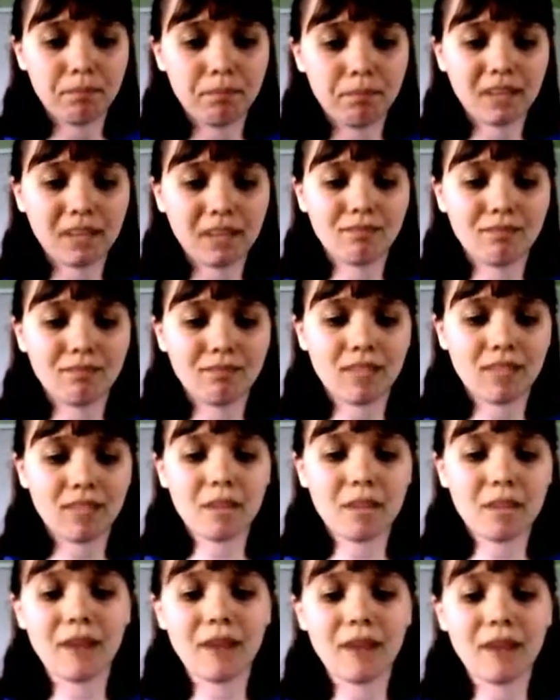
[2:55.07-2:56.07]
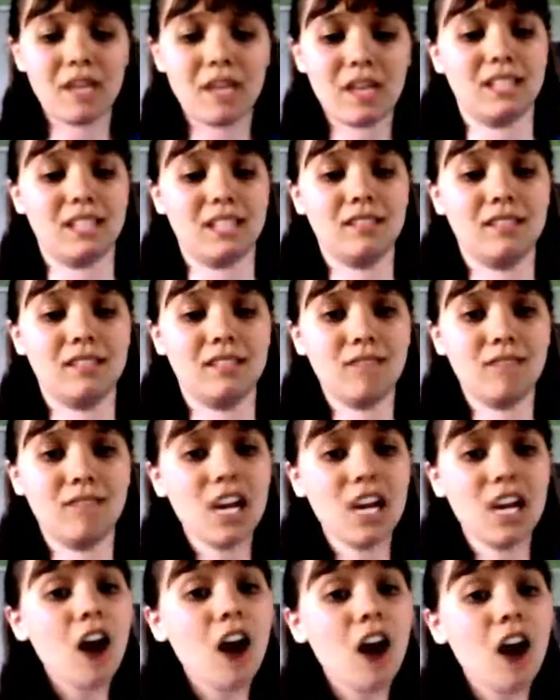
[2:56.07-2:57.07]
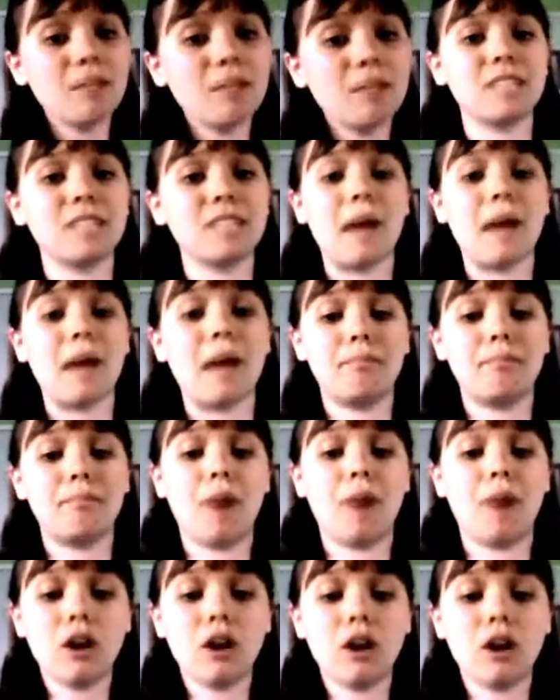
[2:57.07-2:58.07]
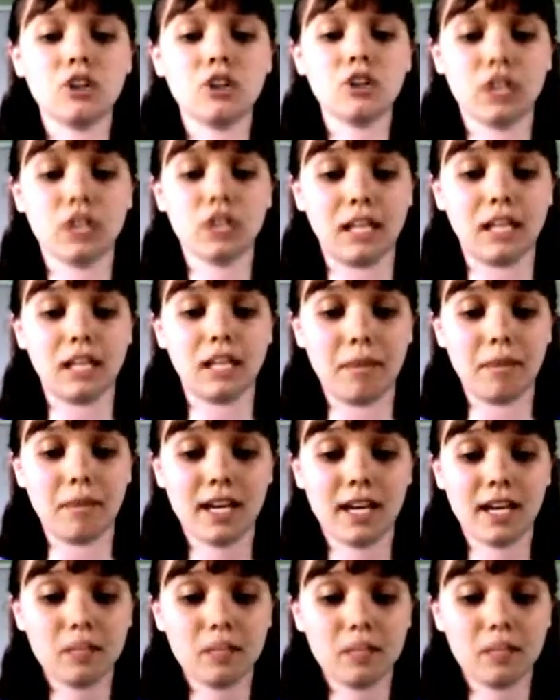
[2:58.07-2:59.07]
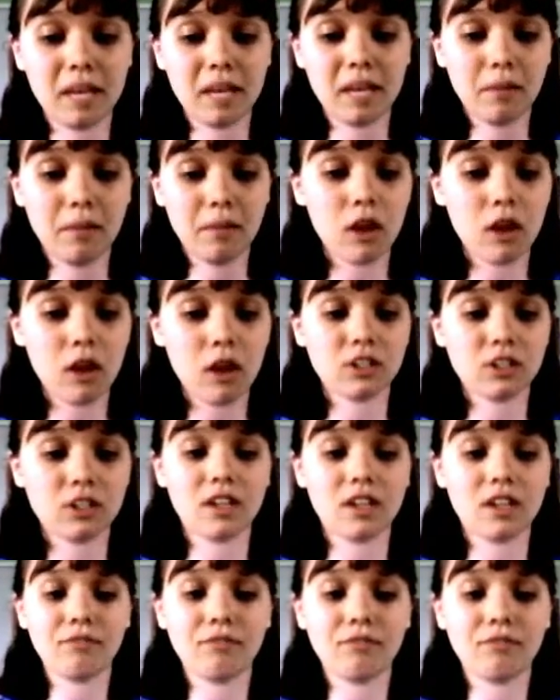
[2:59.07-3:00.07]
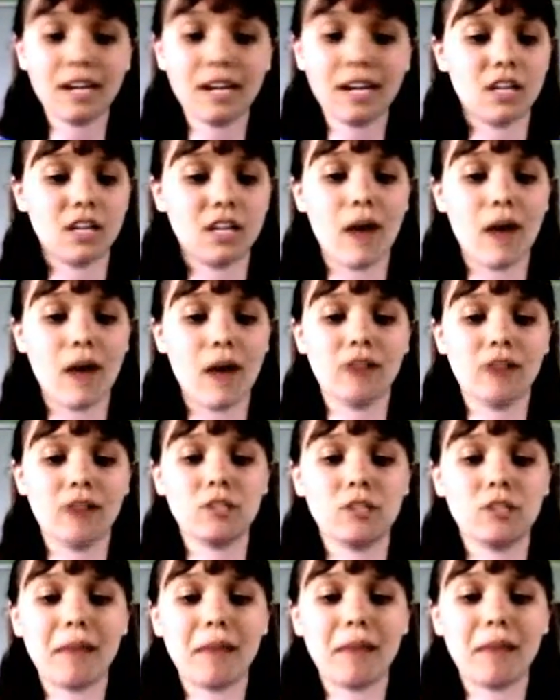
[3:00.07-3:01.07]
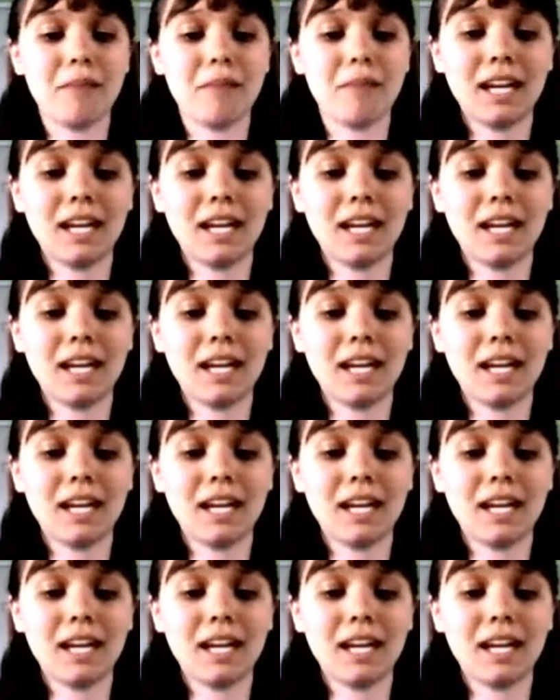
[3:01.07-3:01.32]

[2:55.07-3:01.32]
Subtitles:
But think about this. The economy is bad partially because people are afraid to go out and spend